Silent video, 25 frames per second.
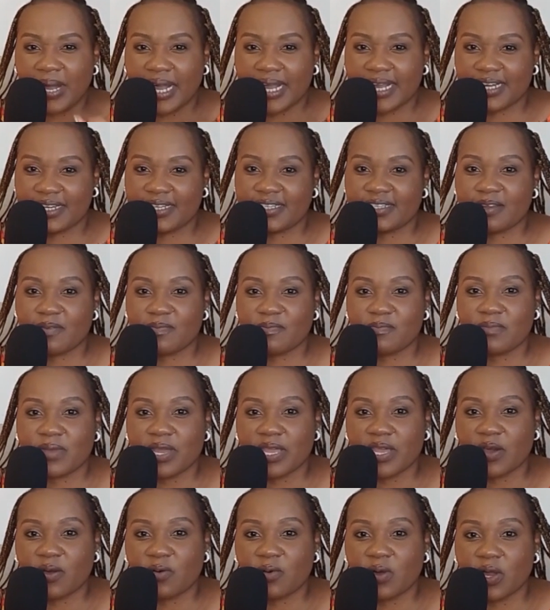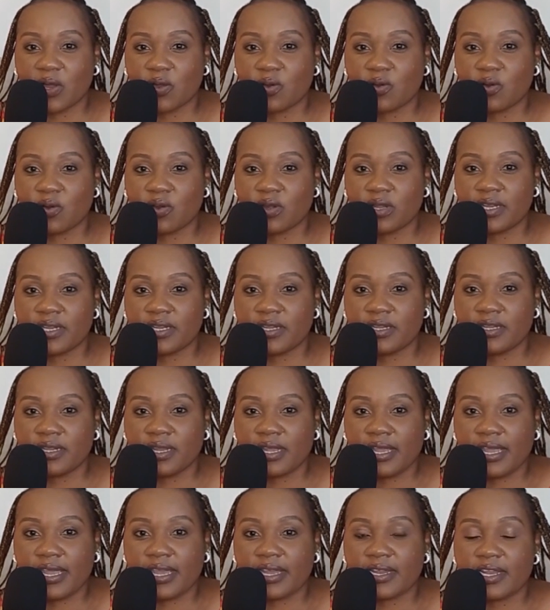backed up by our God.
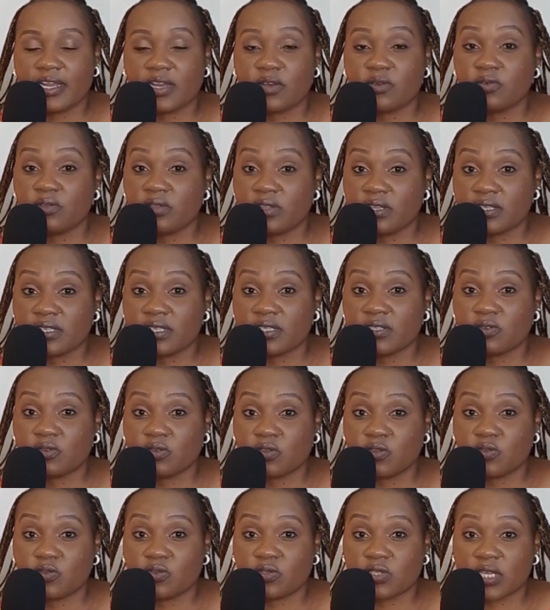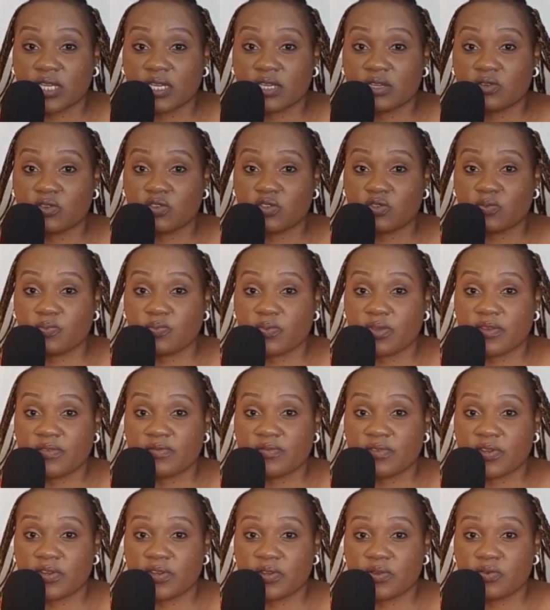And I know this is going to turn out to be
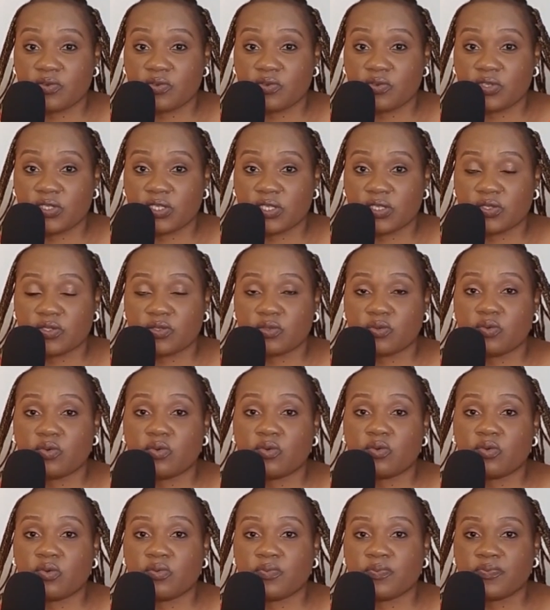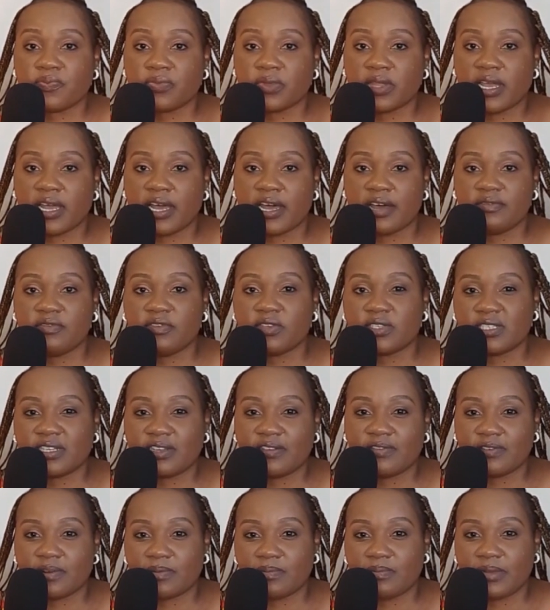a very good year. So have
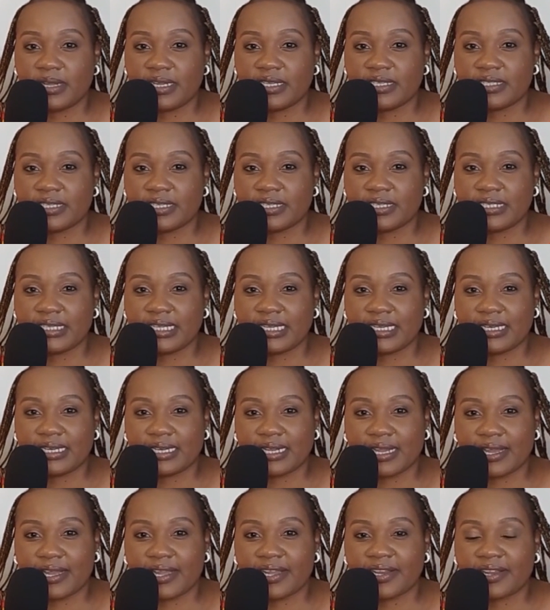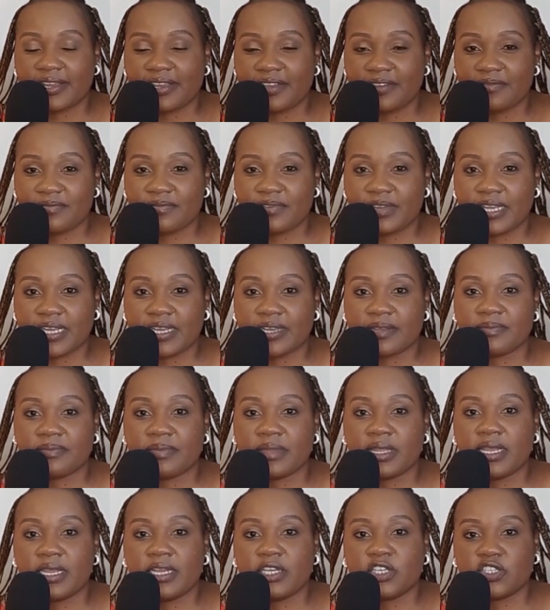yourself a blessed day, night, evening.
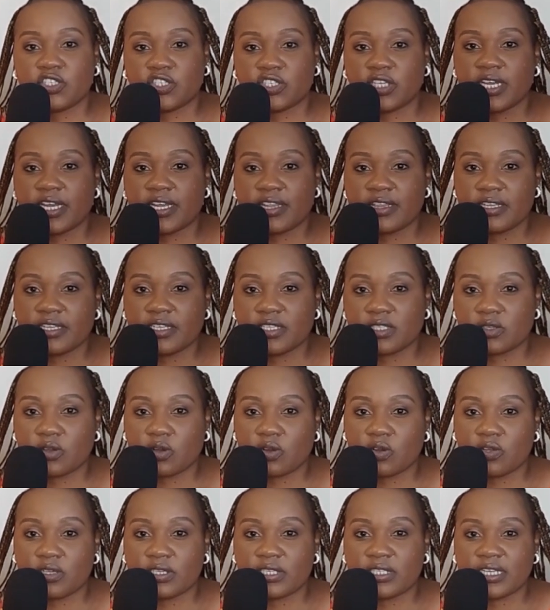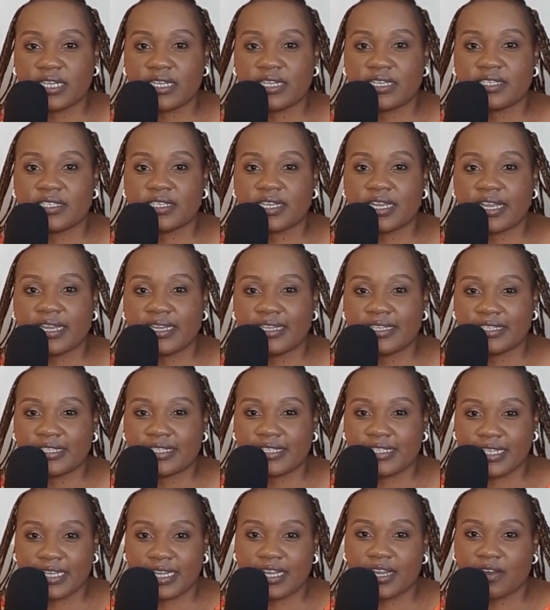Share this content and
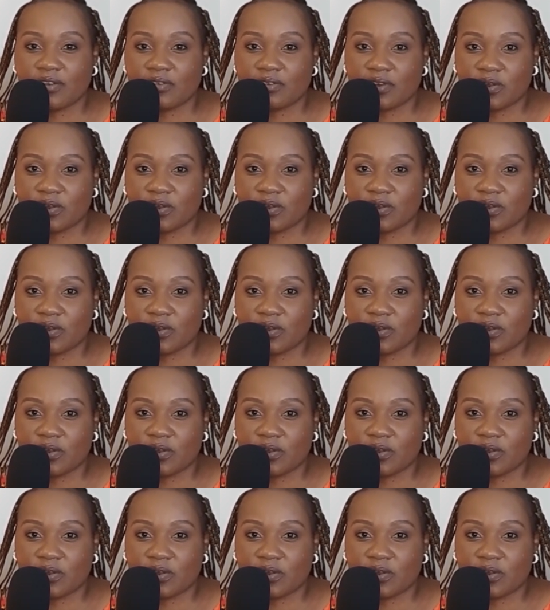stick